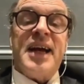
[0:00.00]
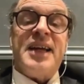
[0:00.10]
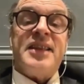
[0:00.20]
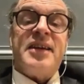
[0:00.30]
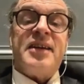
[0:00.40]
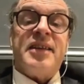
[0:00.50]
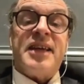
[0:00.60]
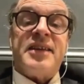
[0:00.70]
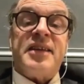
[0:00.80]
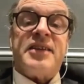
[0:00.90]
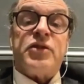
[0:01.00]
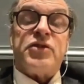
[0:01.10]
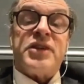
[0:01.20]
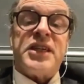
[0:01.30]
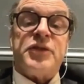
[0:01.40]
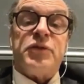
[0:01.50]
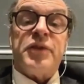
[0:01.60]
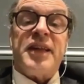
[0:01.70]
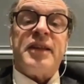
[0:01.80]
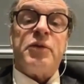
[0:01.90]
And it's so successful
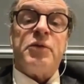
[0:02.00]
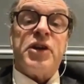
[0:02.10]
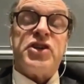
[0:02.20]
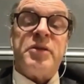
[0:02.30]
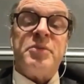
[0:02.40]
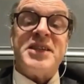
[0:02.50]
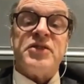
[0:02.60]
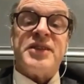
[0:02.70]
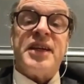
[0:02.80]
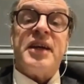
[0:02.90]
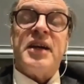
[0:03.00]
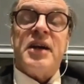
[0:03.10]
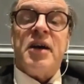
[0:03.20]
that the luxury maison said,